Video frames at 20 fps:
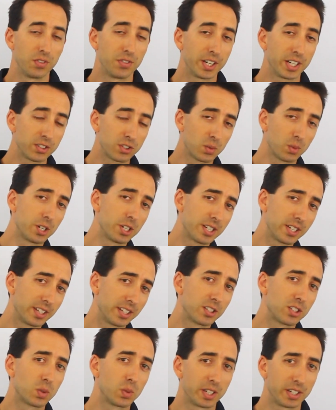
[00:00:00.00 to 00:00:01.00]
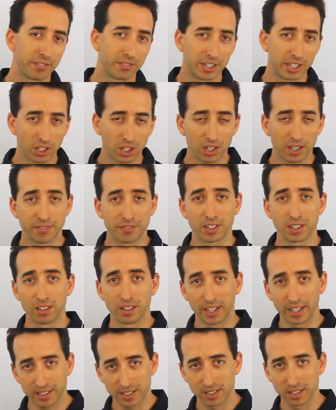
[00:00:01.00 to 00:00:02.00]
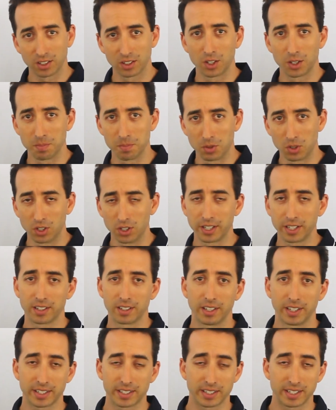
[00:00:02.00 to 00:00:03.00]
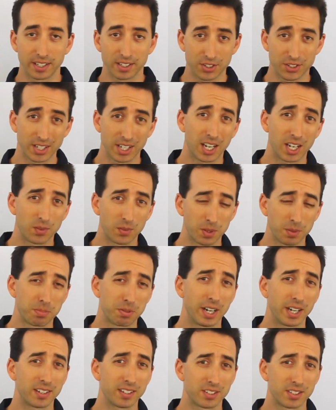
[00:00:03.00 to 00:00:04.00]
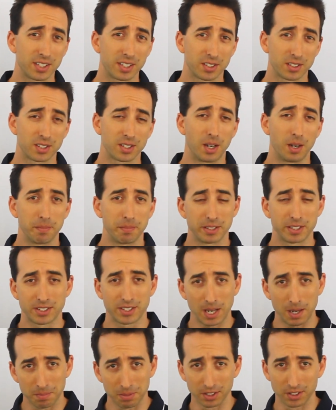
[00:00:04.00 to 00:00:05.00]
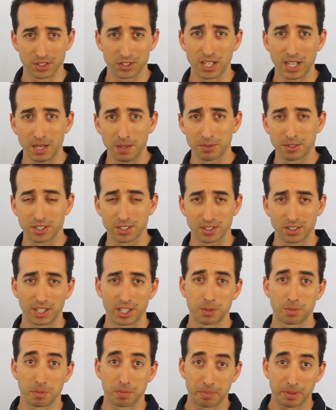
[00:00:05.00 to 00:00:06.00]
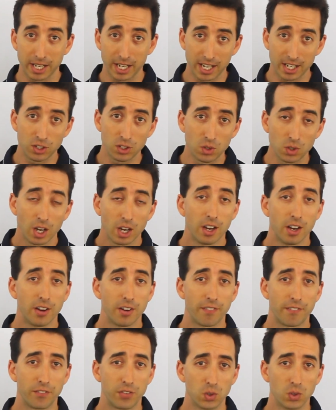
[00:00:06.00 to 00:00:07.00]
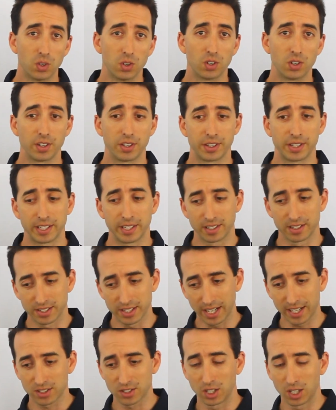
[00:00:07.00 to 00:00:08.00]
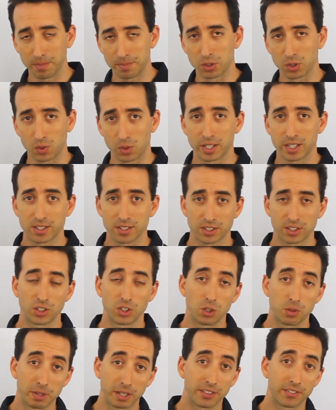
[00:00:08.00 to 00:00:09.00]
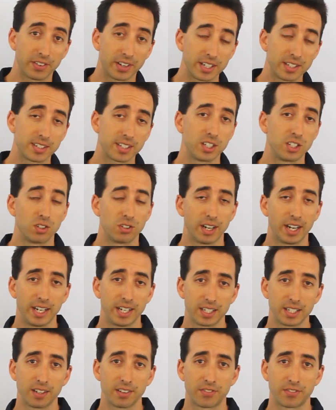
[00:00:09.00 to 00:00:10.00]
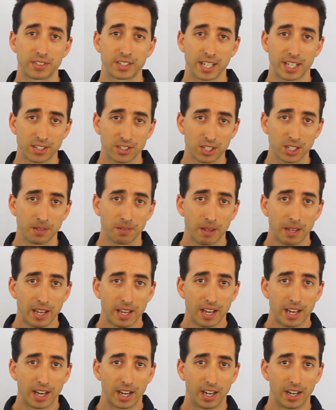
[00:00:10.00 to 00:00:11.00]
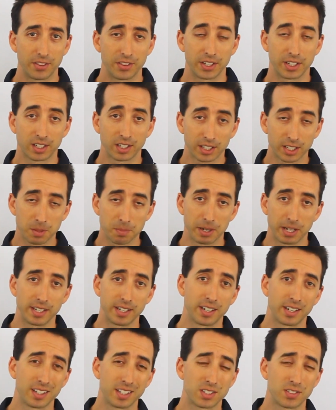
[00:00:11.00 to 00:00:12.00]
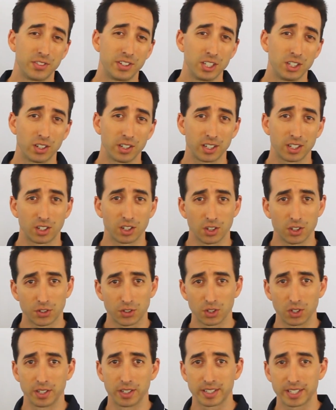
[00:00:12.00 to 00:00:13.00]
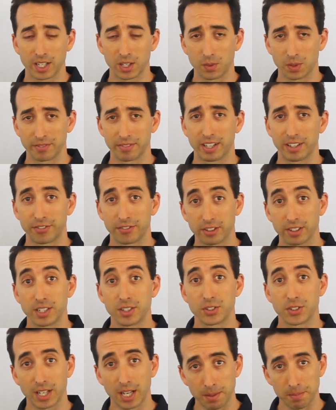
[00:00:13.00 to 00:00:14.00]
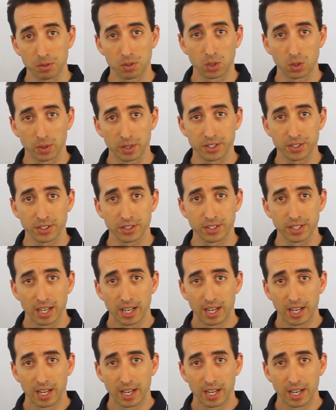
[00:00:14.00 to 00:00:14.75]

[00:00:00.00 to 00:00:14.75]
thanks for watching this quick video. If you'd like to learn more and you'd like to get started with practicing some sample exams designed to prepare you for the exact types of questions that you may face in your ADF testing, then click the button under this video. You can go through and take one of our free sample quizzes.